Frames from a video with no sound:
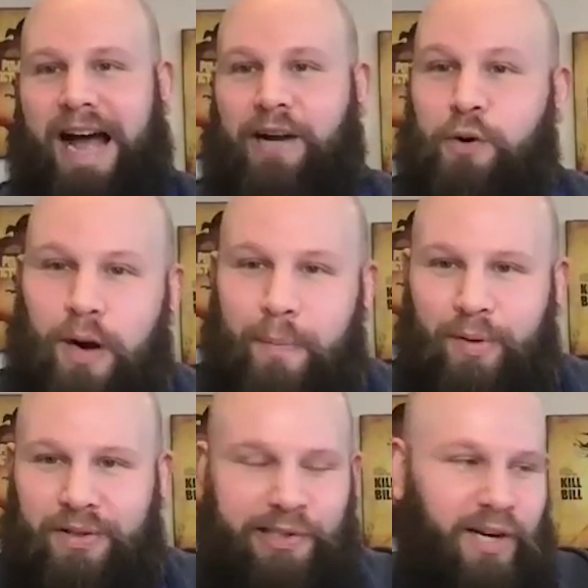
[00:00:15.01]
I grew up
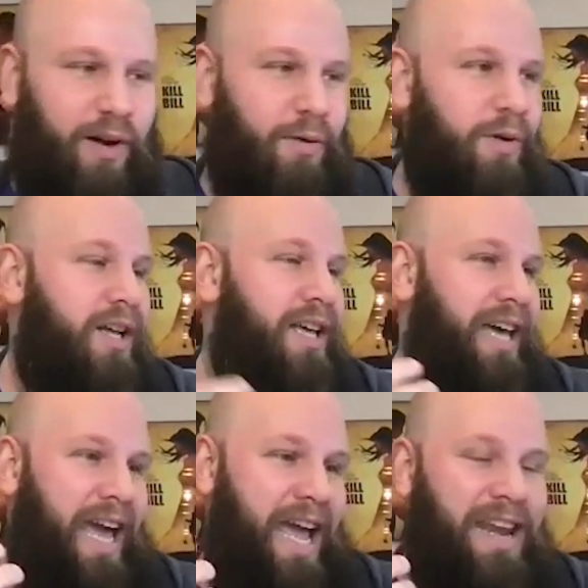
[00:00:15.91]
on the show,
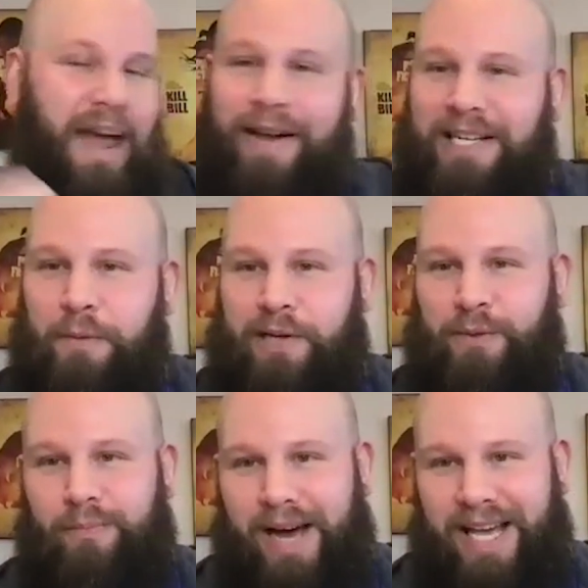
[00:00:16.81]
and now I get to watch it
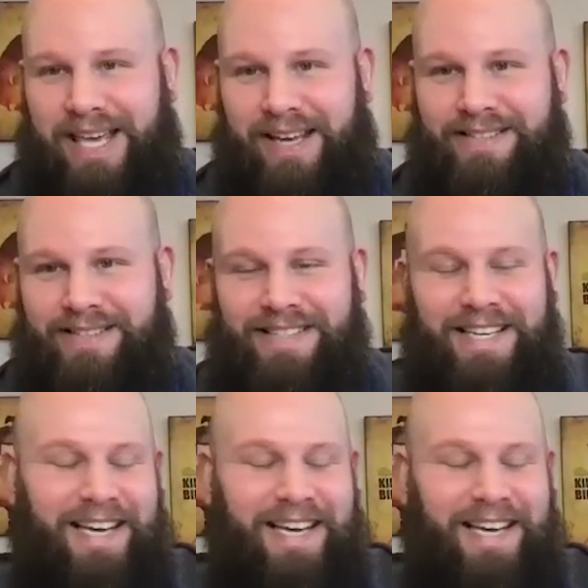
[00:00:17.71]
with my kids,